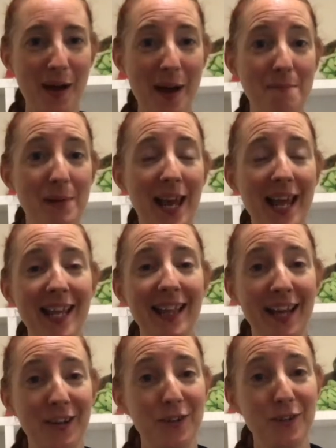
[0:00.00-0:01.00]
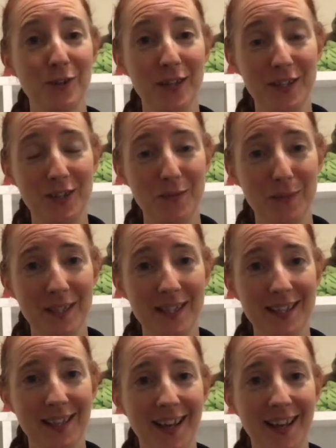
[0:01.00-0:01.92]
at playing that on your instrument